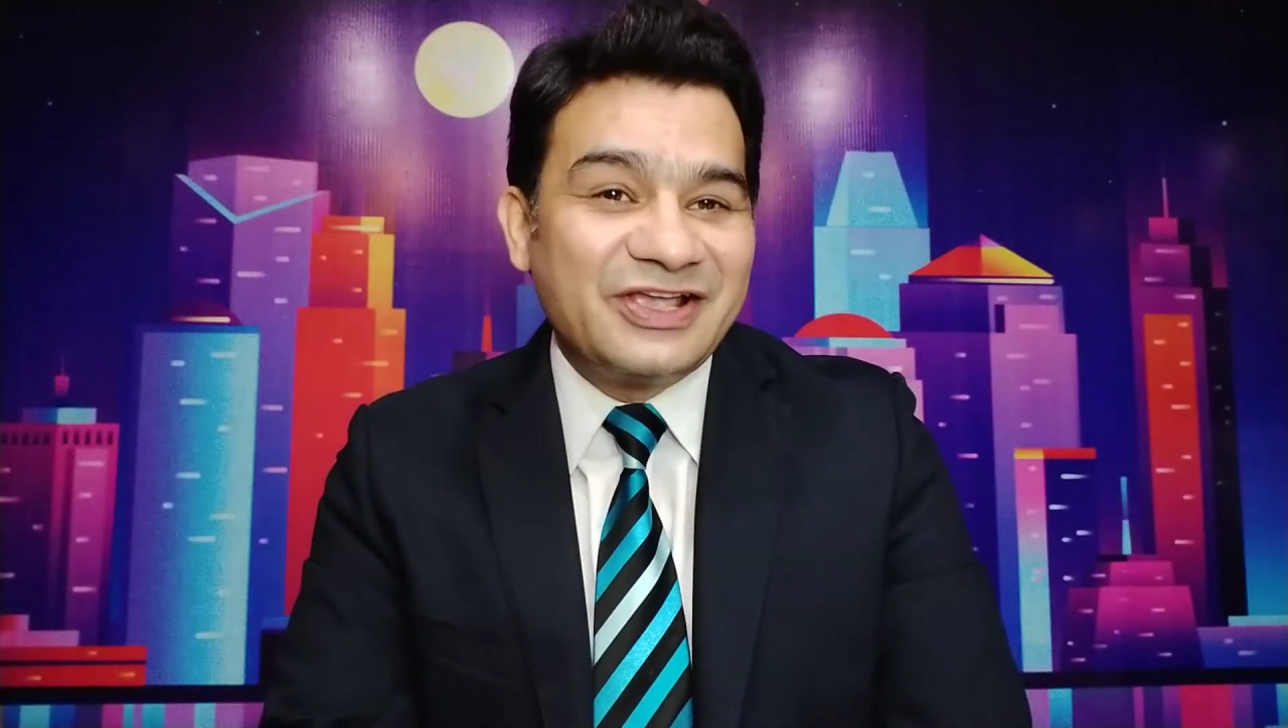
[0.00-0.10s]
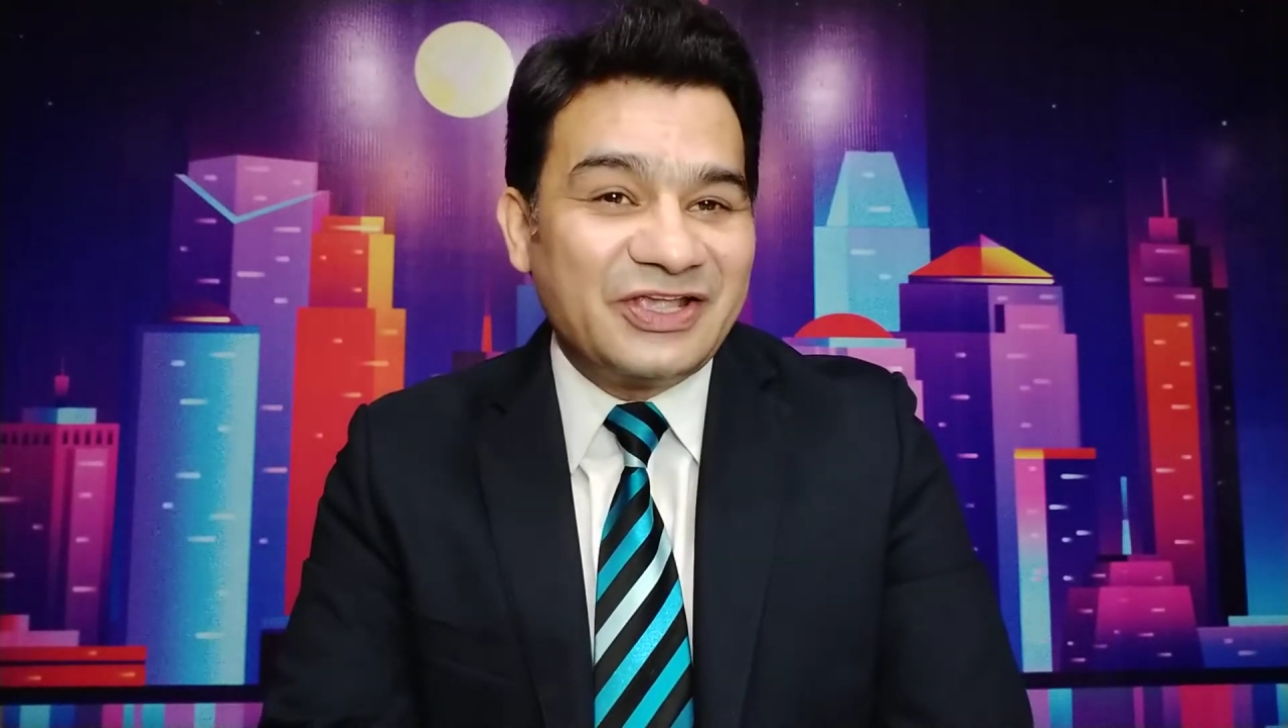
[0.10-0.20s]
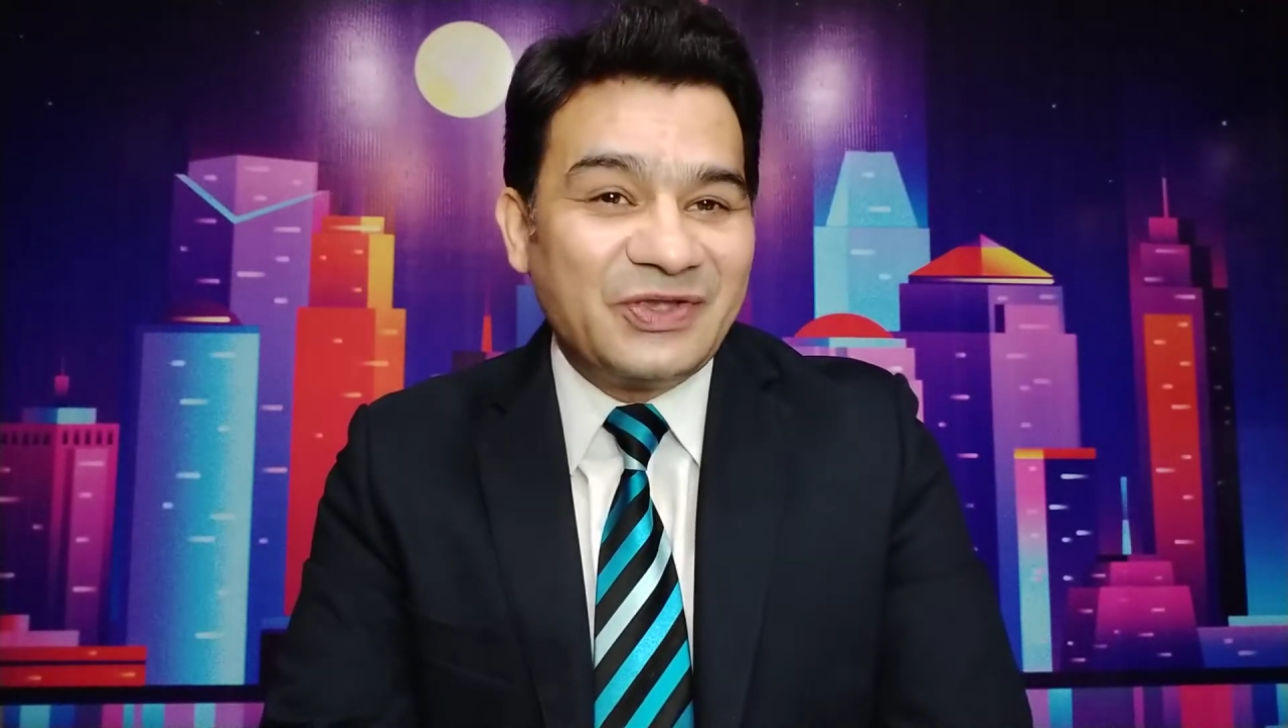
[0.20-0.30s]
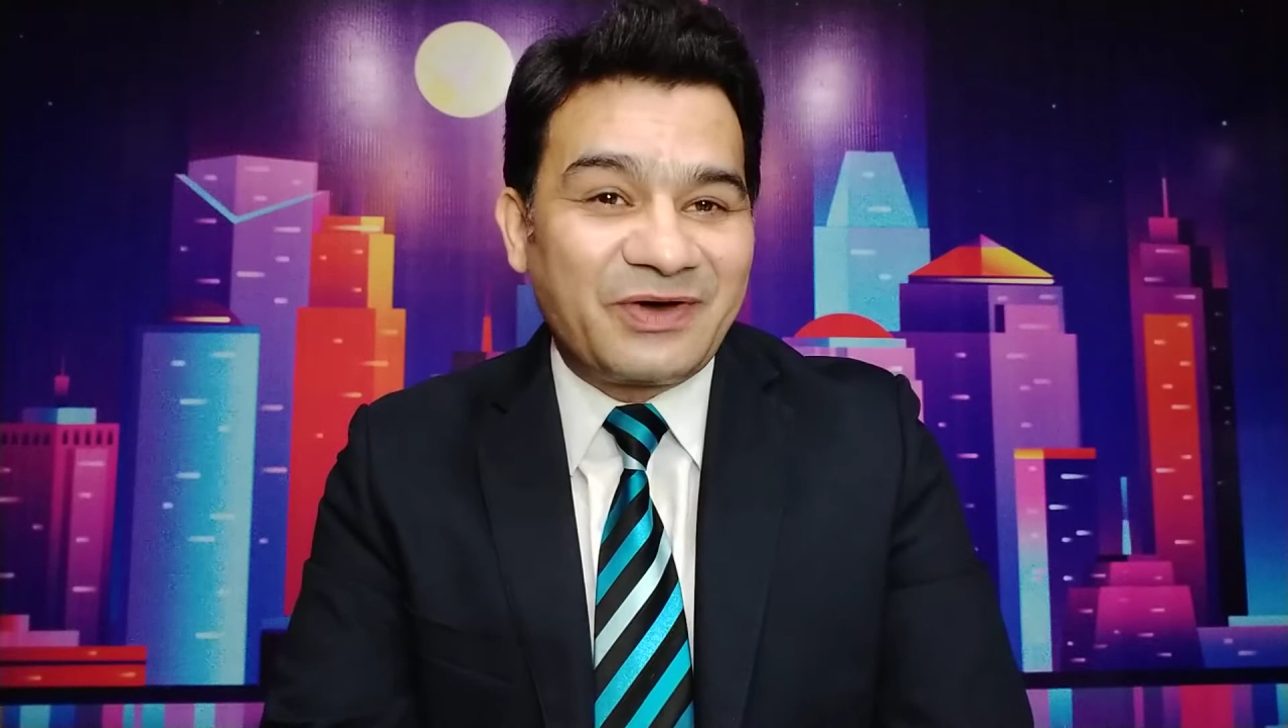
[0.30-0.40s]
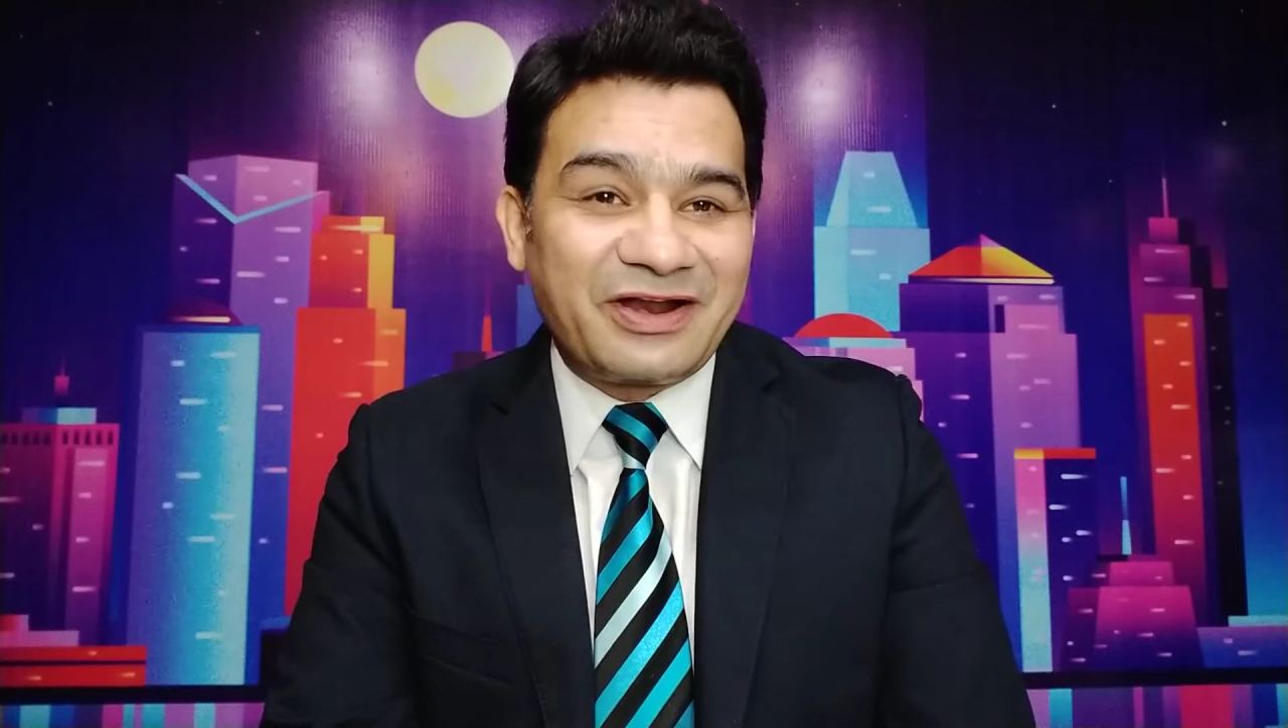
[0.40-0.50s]

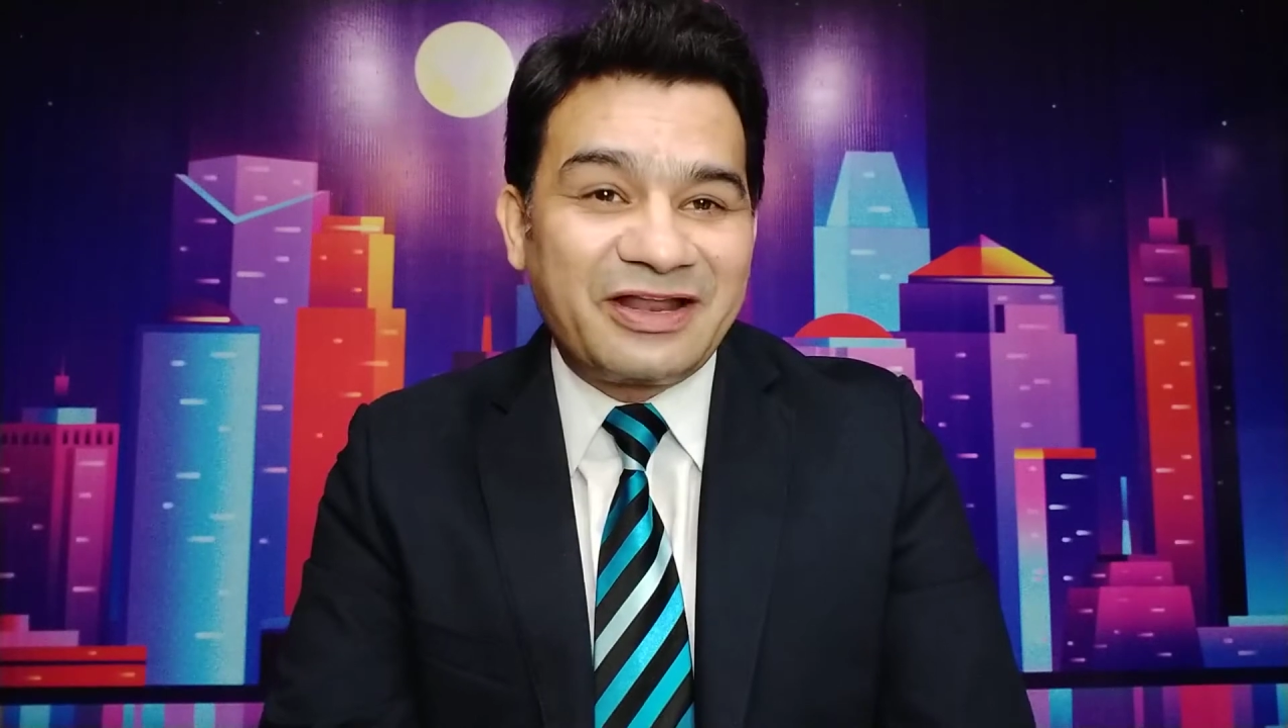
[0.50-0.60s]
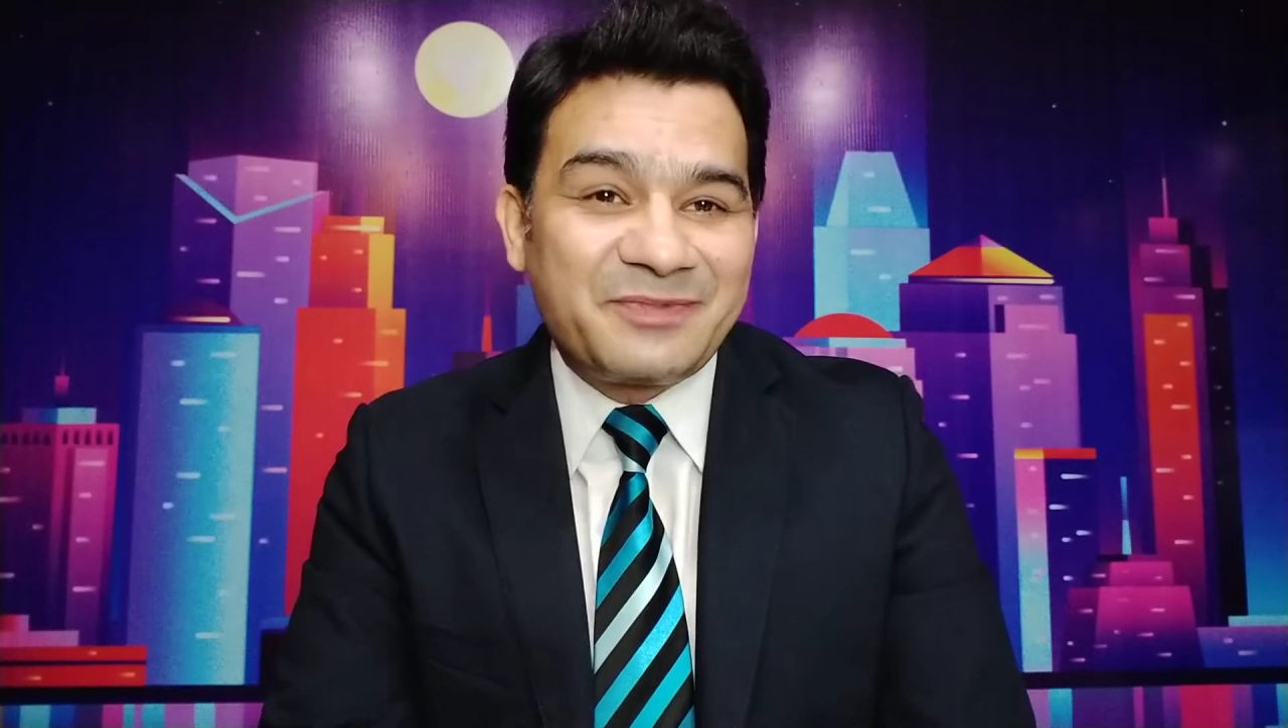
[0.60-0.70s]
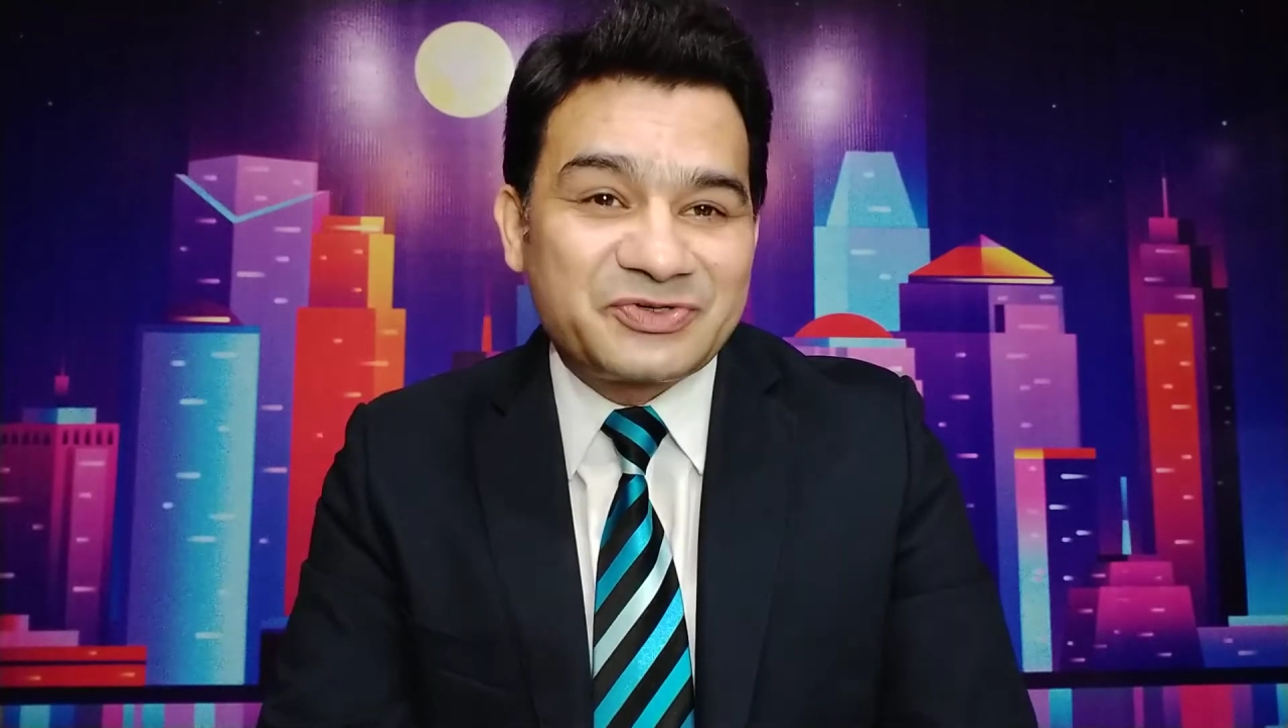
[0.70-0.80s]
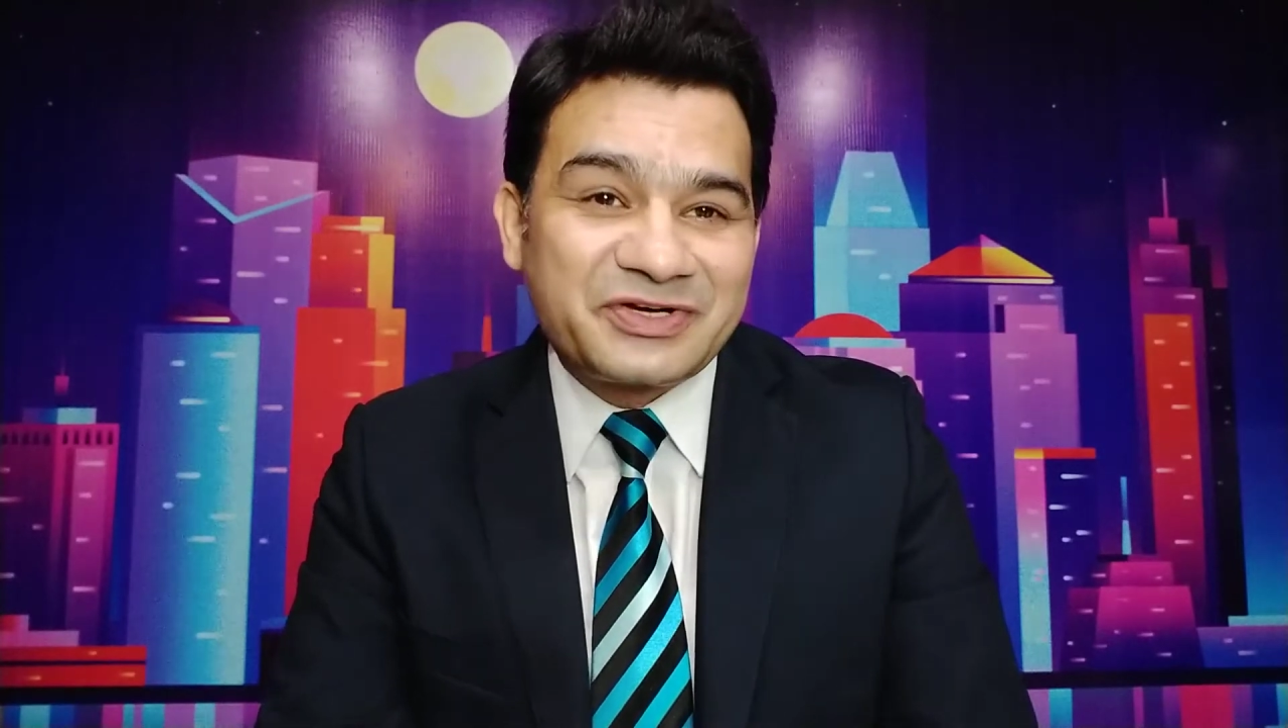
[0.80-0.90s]
you are unable